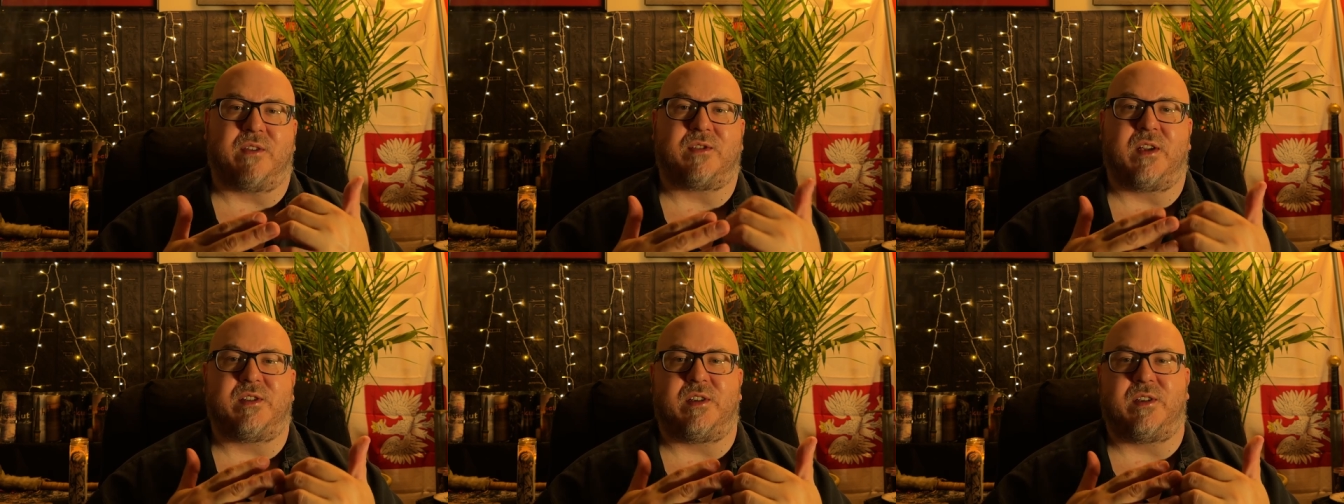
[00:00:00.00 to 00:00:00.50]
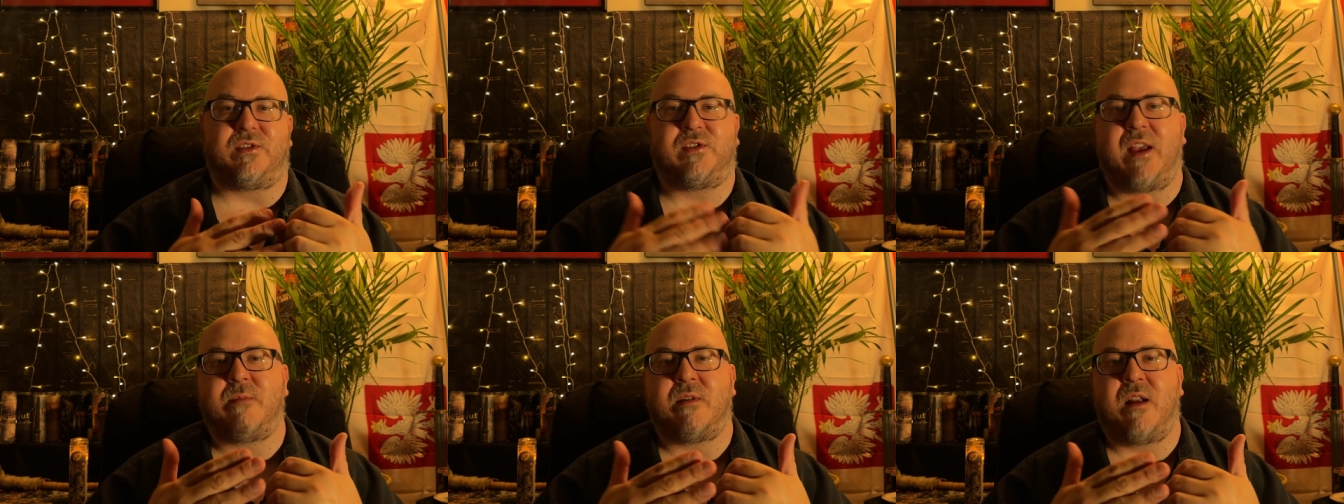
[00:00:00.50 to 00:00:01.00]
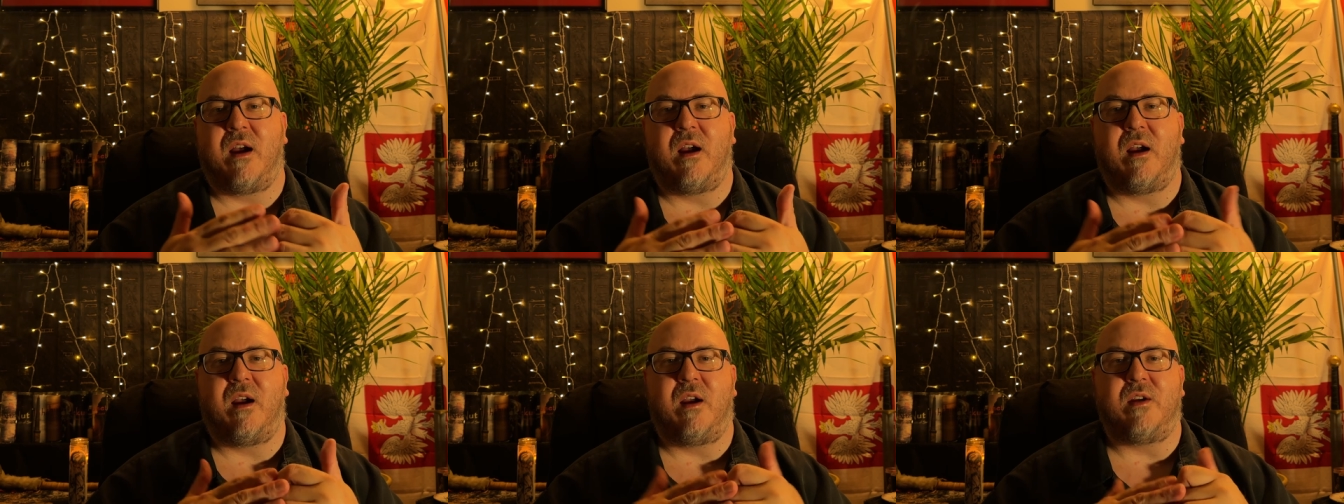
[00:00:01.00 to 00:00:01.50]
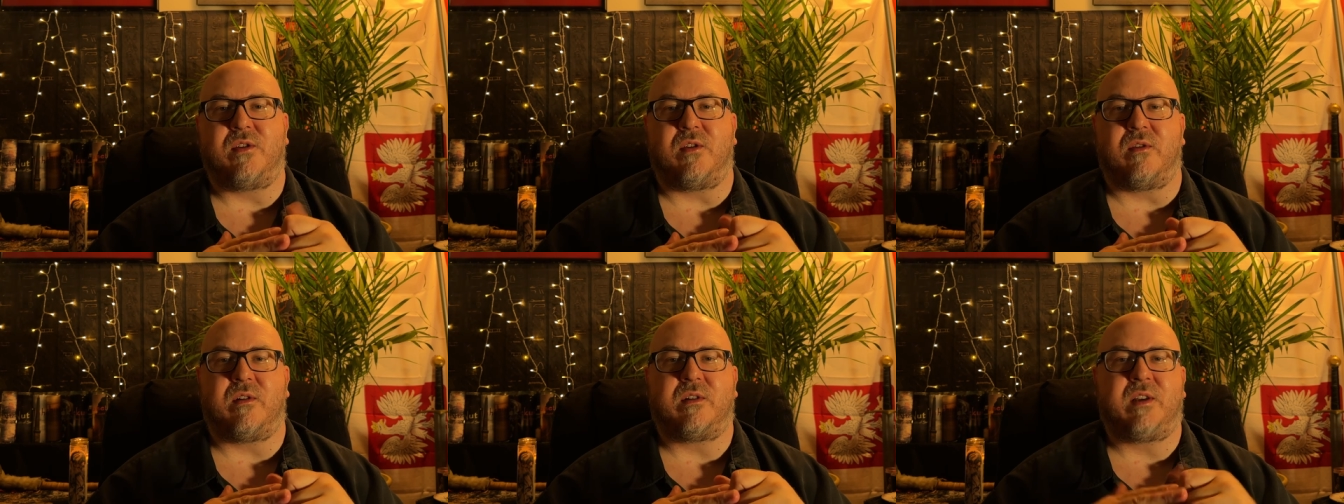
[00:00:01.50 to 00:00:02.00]
such as seminars
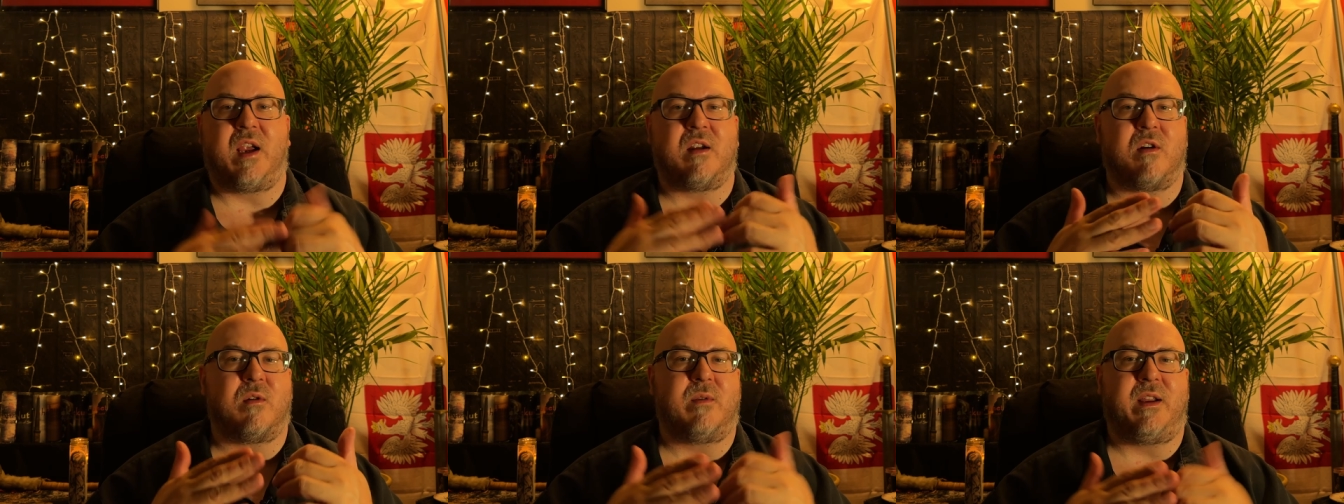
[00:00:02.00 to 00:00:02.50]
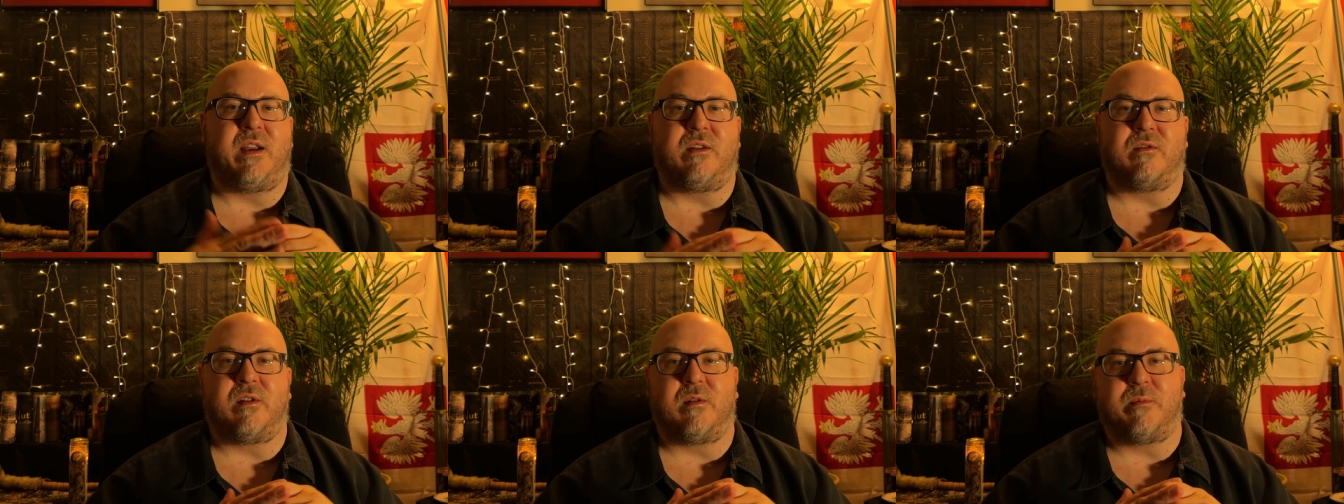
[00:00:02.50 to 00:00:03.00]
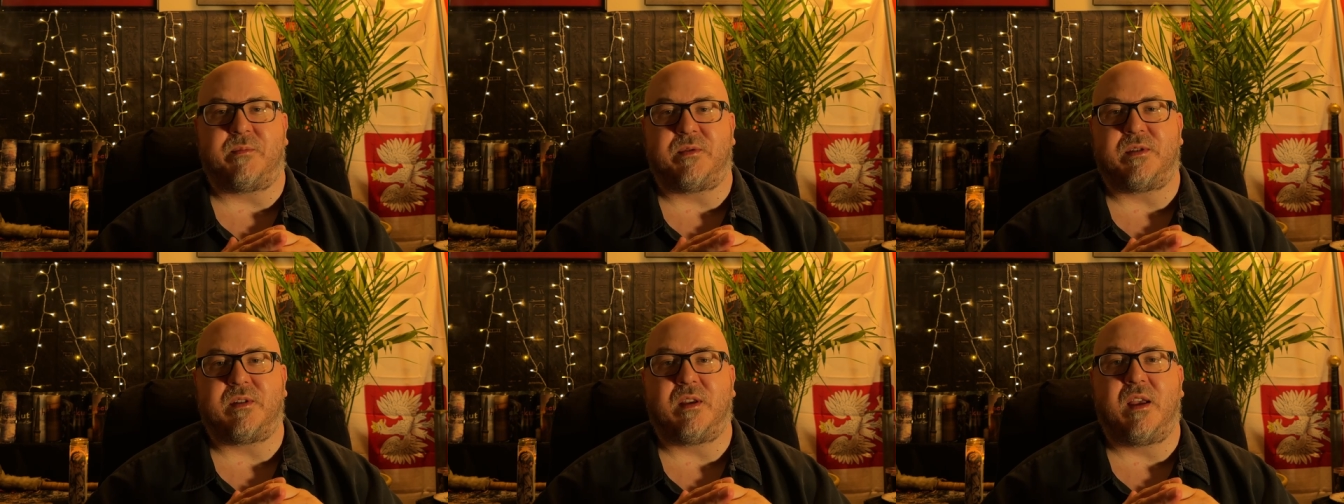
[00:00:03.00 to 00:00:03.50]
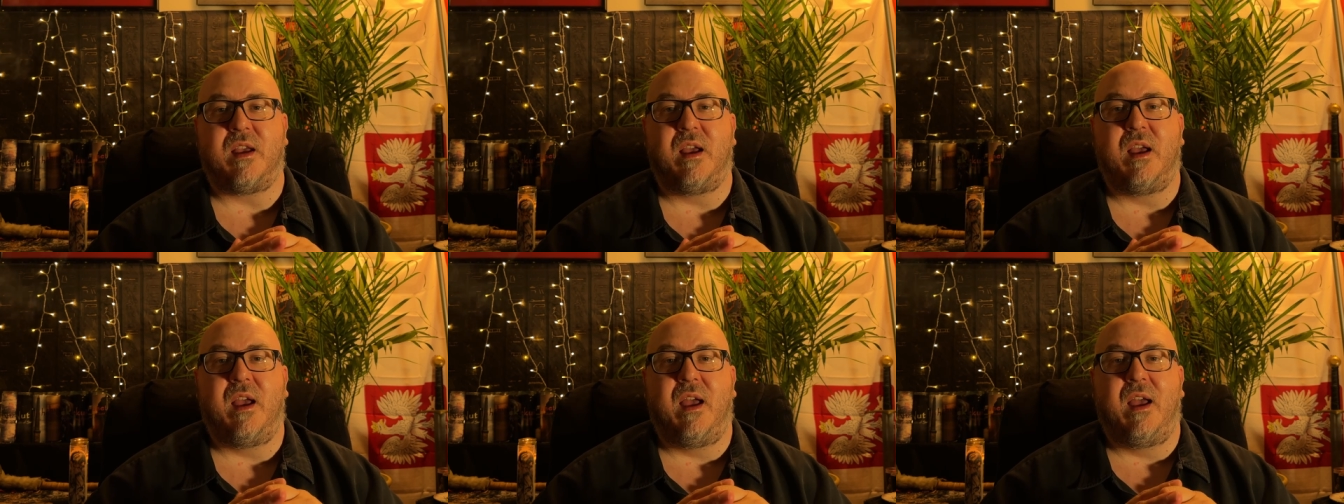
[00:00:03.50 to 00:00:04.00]
or tarot reading groups.
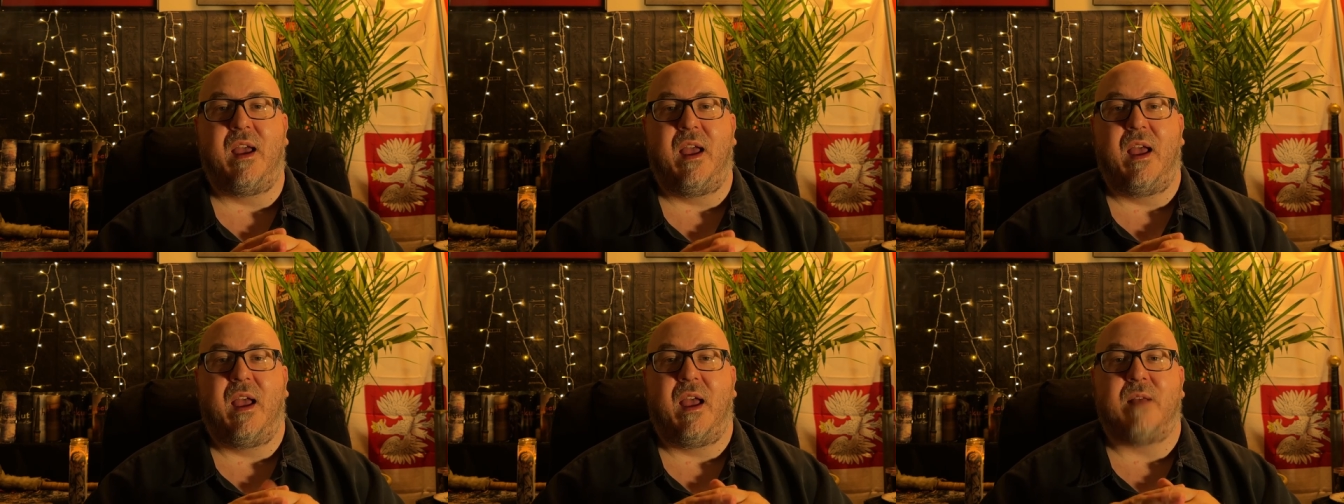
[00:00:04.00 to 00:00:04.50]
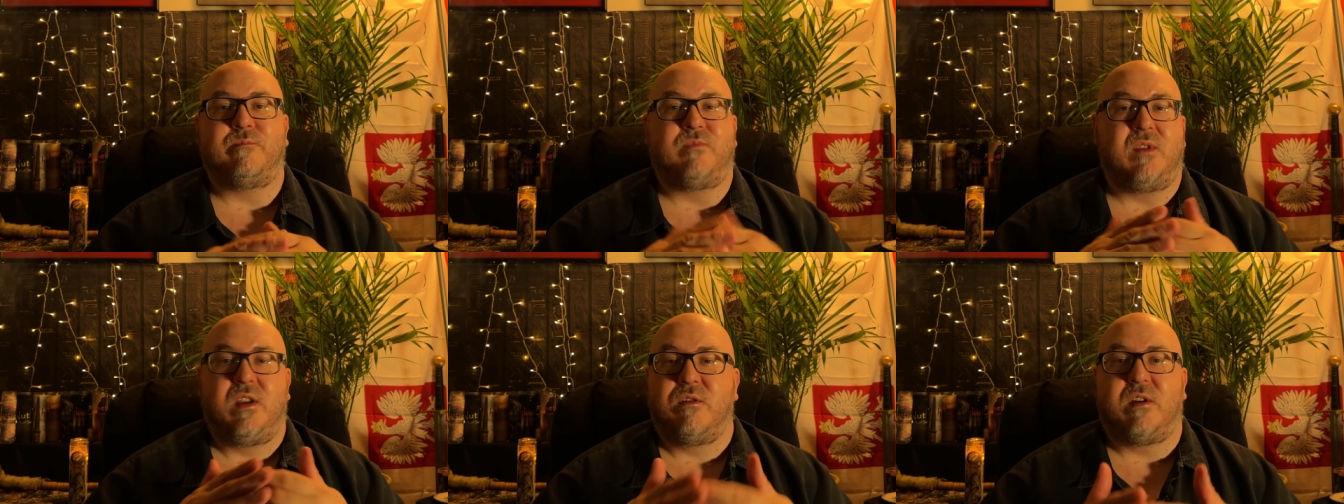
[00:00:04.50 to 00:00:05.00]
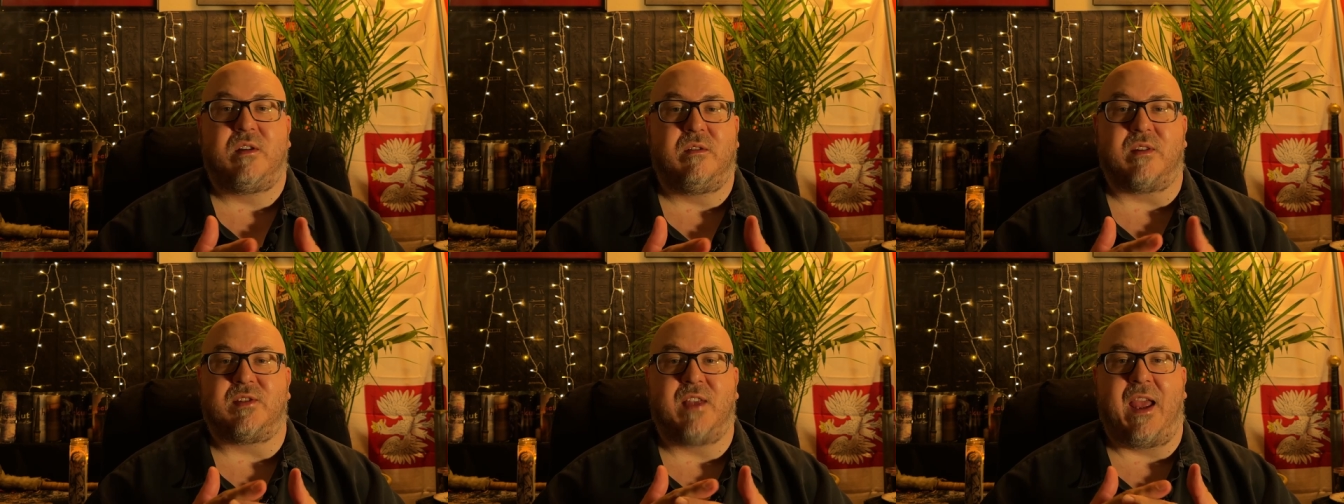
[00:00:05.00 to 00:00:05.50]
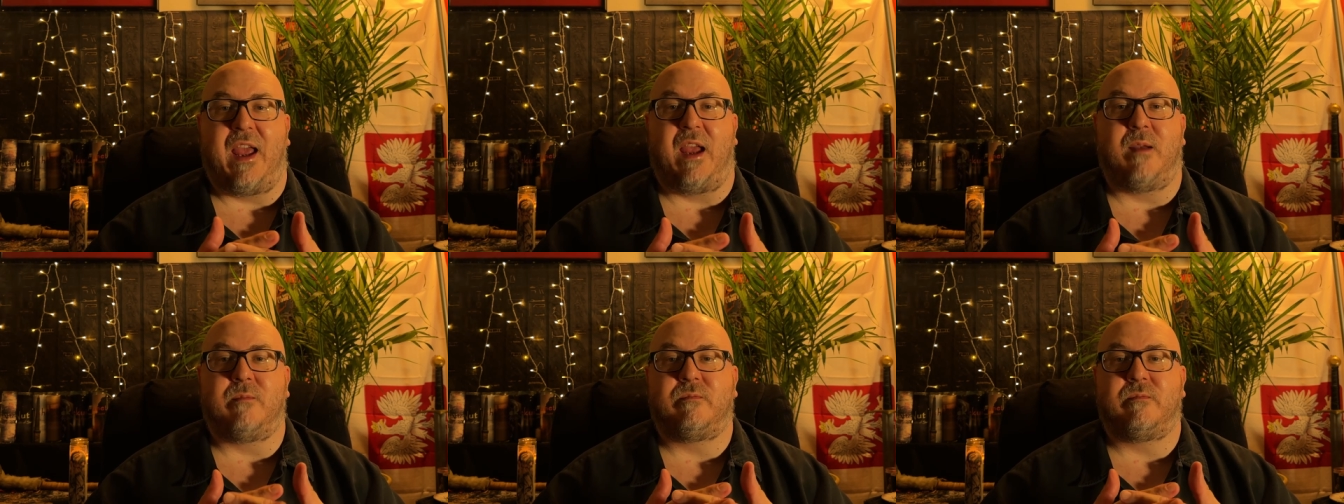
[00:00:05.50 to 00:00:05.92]
You could do the same.